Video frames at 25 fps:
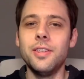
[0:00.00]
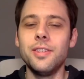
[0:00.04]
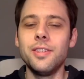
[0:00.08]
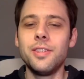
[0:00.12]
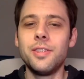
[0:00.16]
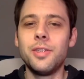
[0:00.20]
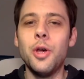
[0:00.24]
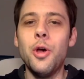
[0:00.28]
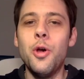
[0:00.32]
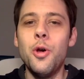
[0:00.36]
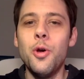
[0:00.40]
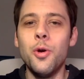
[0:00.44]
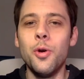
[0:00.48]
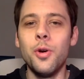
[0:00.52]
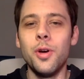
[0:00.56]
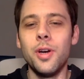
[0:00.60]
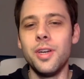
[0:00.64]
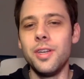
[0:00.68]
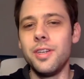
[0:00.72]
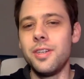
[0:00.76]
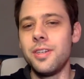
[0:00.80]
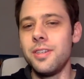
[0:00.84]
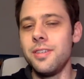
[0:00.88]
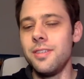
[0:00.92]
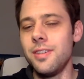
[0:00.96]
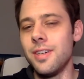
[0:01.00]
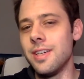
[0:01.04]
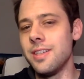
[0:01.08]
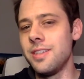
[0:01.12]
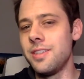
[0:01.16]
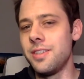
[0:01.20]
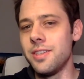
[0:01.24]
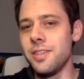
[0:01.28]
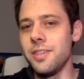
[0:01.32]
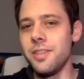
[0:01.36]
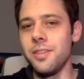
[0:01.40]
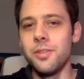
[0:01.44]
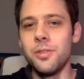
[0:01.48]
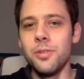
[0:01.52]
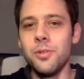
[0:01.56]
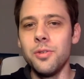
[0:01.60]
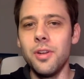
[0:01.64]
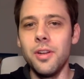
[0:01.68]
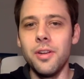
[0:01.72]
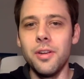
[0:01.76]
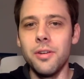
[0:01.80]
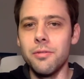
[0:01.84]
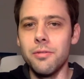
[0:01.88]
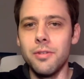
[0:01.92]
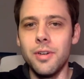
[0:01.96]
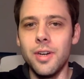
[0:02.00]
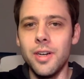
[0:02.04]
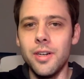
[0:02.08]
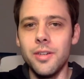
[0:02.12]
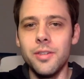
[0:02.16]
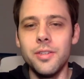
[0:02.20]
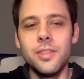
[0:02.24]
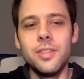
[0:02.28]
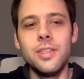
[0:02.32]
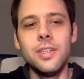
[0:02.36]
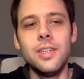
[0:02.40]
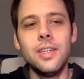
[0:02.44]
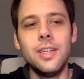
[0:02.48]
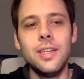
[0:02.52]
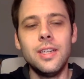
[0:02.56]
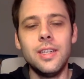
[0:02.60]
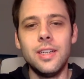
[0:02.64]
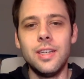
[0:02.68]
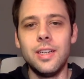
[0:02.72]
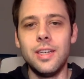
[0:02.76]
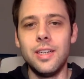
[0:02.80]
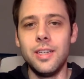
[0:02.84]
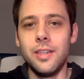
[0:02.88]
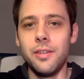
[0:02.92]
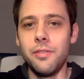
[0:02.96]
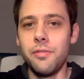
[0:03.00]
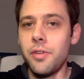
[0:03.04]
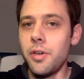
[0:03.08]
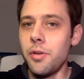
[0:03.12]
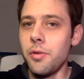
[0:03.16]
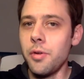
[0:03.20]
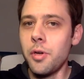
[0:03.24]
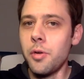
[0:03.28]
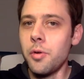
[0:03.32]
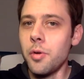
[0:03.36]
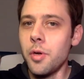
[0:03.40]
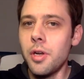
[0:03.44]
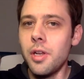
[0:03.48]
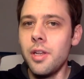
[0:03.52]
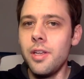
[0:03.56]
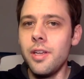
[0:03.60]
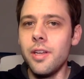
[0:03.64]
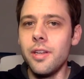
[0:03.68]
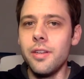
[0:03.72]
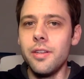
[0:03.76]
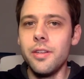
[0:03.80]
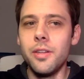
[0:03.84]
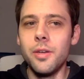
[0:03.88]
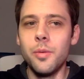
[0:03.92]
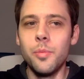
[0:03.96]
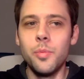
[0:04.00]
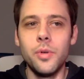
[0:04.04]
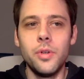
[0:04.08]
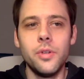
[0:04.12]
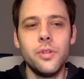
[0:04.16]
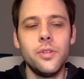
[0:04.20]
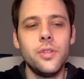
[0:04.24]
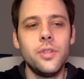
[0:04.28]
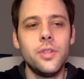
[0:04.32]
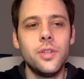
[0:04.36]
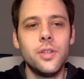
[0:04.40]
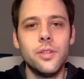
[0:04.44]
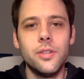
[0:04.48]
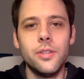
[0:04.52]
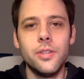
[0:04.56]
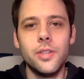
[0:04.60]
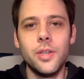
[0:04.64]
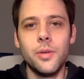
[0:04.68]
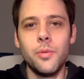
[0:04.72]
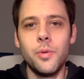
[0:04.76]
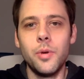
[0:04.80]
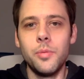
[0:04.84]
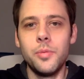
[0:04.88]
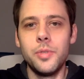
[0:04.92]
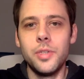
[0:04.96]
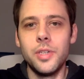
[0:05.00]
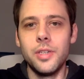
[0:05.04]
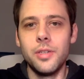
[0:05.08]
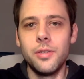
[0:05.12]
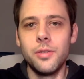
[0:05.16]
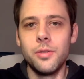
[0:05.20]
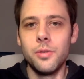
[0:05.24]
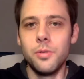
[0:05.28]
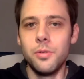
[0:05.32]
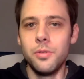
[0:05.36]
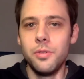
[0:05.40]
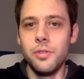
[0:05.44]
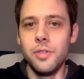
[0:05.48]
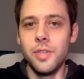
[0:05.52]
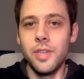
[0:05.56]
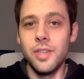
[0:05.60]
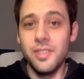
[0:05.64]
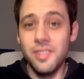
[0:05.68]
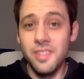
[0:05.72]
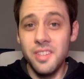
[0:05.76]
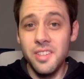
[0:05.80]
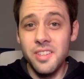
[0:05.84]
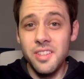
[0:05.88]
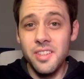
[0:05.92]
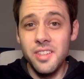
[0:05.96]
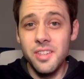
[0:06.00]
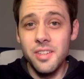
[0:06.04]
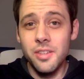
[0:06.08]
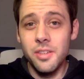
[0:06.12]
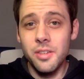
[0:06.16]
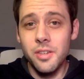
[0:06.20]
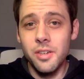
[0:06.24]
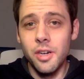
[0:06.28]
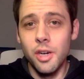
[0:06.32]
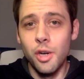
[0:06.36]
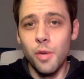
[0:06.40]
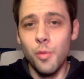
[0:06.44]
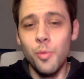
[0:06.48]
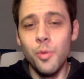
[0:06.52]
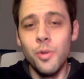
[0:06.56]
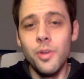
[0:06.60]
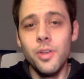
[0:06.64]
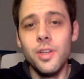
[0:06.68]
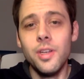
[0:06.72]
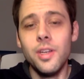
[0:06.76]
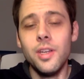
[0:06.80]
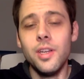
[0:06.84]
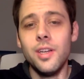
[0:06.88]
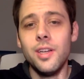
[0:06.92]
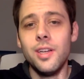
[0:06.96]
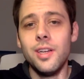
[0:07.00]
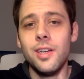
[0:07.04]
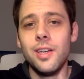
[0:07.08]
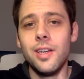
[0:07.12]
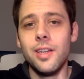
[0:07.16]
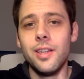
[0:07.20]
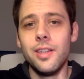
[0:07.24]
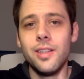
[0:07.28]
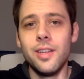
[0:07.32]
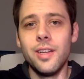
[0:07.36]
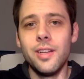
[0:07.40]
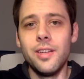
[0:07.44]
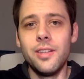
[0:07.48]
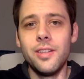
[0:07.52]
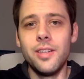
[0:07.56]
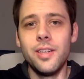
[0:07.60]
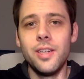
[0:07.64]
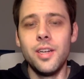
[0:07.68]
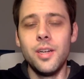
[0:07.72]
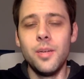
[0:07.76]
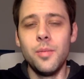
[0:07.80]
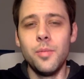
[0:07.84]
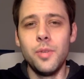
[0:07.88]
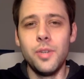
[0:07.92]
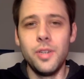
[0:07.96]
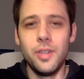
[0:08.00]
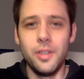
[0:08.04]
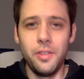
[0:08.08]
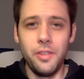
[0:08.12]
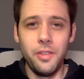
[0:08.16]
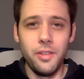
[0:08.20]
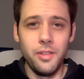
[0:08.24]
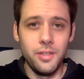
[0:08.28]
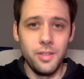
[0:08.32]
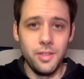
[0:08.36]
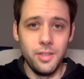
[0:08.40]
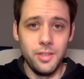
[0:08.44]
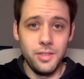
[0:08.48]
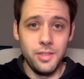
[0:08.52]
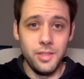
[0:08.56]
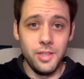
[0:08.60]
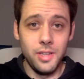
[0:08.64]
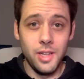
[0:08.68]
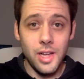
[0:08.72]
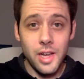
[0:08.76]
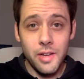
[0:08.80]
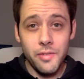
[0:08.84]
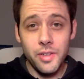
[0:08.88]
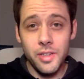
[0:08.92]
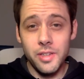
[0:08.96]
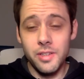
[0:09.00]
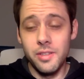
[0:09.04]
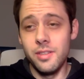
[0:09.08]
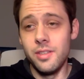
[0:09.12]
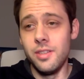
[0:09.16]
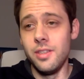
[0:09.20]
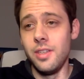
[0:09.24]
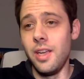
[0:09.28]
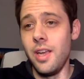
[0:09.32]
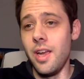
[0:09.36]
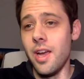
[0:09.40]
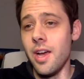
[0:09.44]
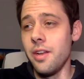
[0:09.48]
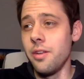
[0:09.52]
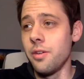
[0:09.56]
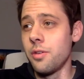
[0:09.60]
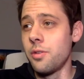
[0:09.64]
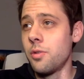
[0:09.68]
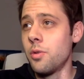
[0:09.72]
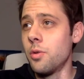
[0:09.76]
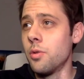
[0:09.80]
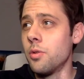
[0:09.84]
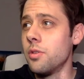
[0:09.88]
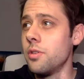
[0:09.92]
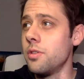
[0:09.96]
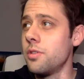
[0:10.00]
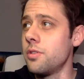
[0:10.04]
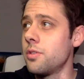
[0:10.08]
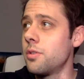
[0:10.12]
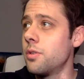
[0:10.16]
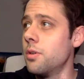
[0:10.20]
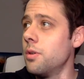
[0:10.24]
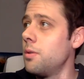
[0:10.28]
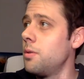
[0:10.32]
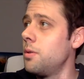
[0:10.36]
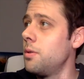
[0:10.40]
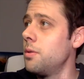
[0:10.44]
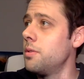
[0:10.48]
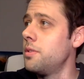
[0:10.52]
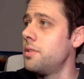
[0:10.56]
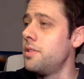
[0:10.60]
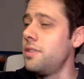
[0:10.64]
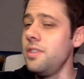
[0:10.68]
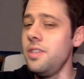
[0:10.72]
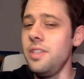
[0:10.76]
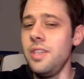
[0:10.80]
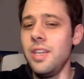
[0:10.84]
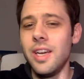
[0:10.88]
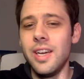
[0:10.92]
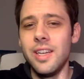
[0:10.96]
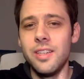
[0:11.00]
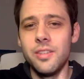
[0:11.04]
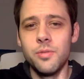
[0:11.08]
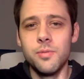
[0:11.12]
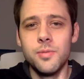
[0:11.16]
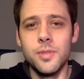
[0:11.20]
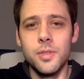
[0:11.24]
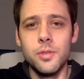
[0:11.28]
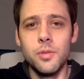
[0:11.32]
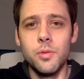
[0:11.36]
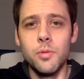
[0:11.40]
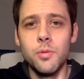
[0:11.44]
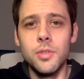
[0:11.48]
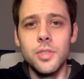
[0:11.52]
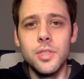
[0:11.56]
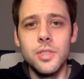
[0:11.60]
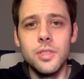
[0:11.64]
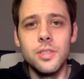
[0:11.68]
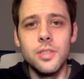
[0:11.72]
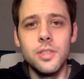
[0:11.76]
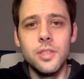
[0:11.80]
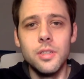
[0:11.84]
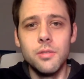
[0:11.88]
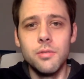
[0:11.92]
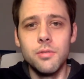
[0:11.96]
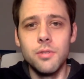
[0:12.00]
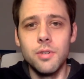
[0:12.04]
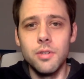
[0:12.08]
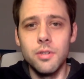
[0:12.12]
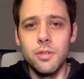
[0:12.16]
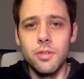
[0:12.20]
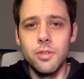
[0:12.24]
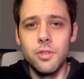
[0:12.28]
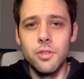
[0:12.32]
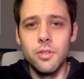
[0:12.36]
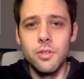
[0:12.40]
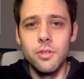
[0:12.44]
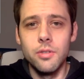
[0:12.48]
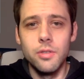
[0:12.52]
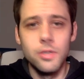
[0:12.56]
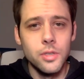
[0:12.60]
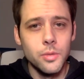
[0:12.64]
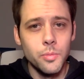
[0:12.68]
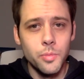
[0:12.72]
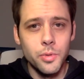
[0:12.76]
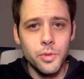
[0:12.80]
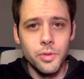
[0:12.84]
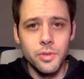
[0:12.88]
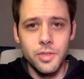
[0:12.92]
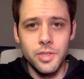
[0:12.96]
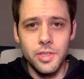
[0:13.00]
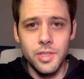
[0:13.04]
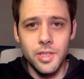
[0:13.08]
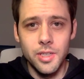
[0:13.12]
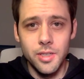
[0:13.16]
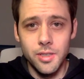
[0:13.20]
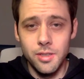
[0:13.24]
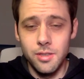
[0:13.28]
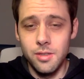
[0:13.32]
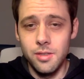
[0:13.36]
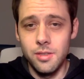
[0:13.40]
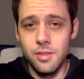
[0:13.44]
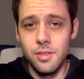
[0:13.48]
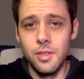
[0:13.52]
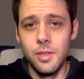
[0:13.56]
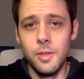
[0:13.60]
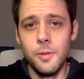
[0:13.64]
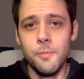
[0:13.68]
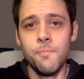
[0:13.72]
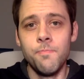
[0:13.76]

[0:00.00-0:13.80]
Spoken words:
So I started Googling around, and I very quickly ended up on that website called Udacity.com. At that time, and I think they still have it, they had a course called CS101 Introduction to Computer Science.